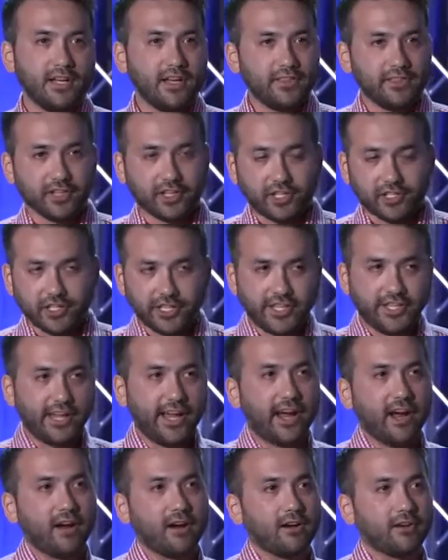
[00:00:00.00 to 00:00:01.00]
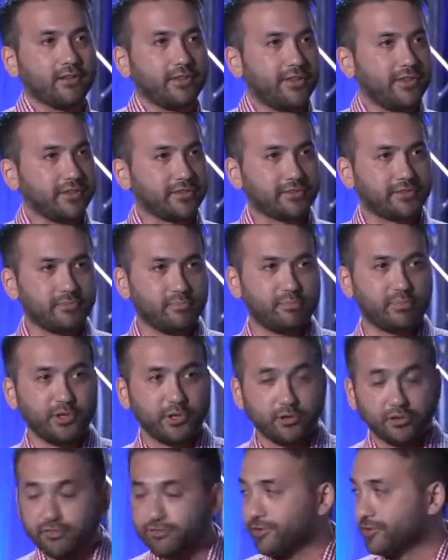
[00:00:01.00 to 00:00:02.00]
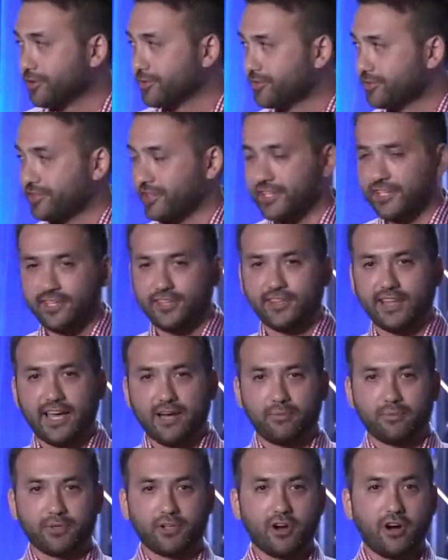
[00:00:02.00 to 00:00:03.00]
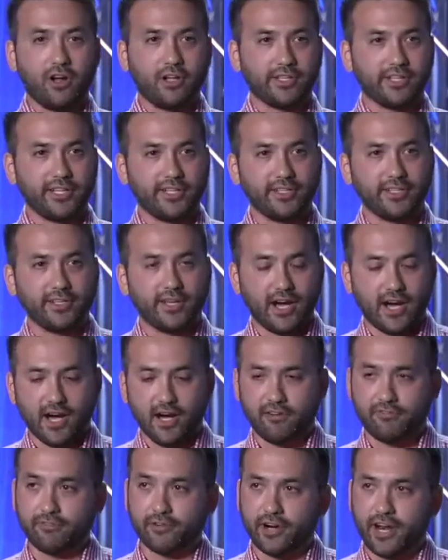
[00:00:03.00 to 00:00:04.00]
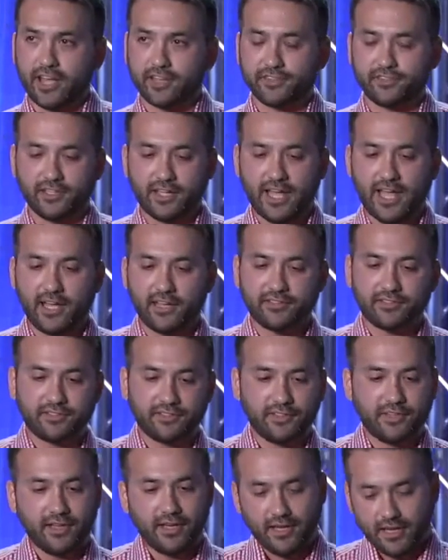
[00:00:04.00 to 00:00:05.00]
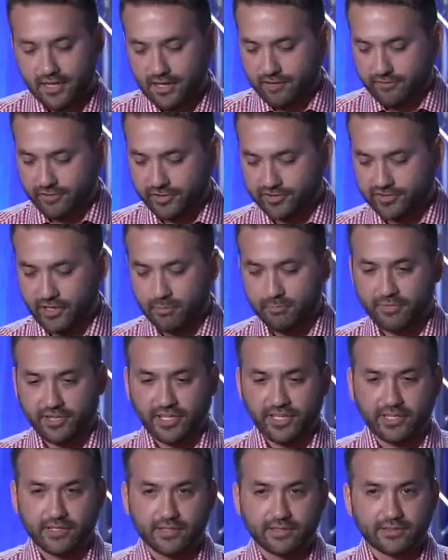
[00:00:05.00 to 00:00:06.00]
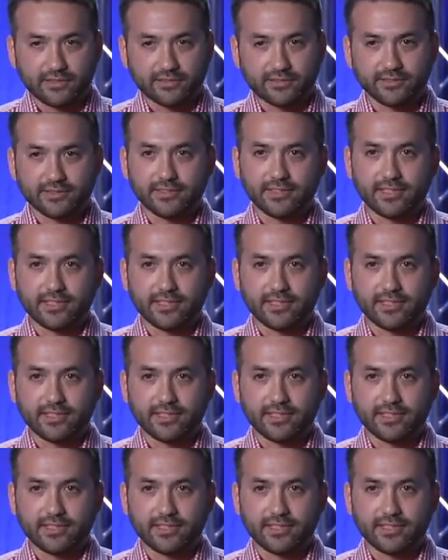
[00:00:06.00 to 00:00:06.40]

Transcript: the clean air, this beautiful city that we're all in for XDS, for something